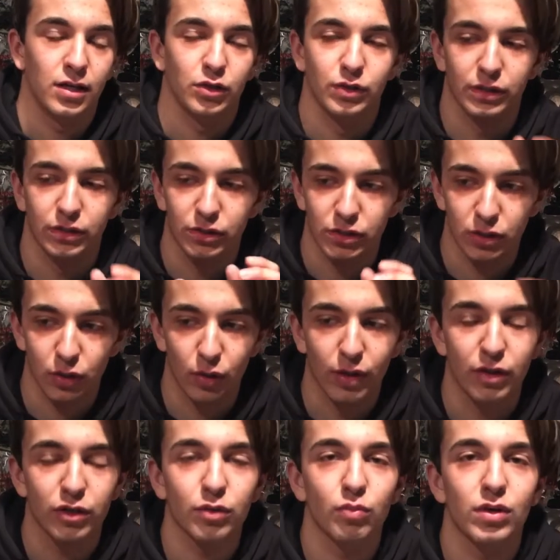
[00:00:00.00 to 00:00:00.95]
You need to slow
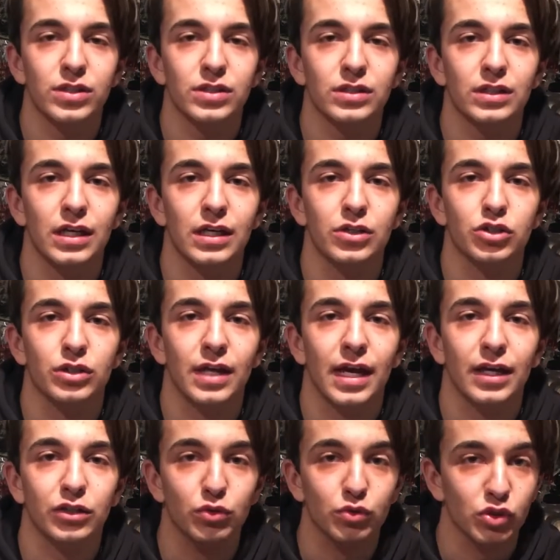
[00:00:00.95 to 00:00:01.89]
down your presentation
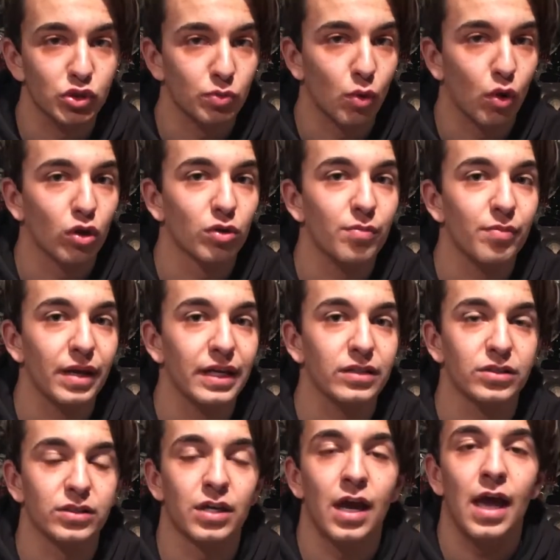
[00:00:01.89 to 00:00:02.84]
and use smaller
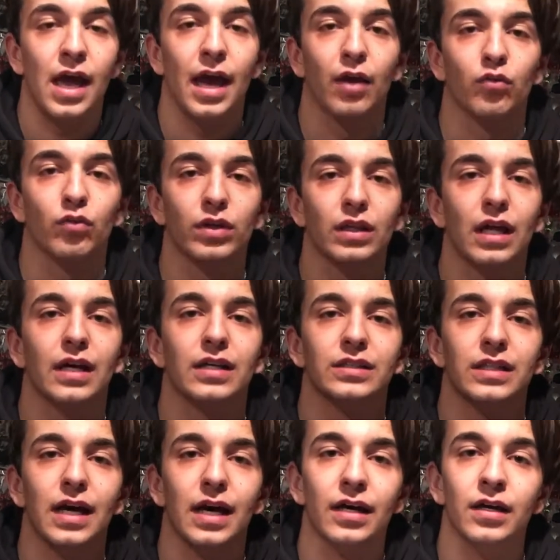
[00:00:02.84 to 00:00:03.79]
baits and
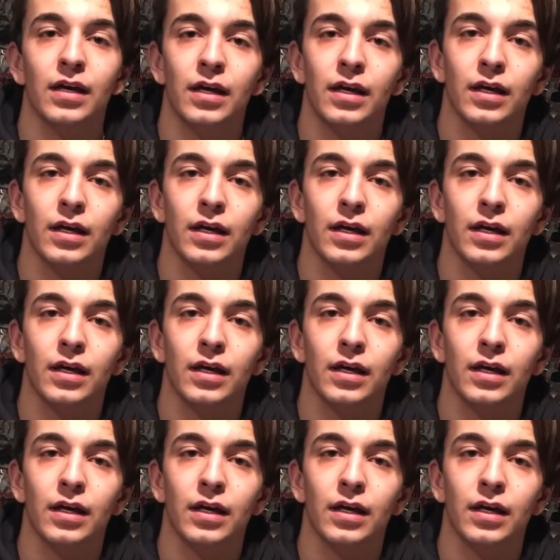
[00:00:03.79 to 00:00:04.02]
realize that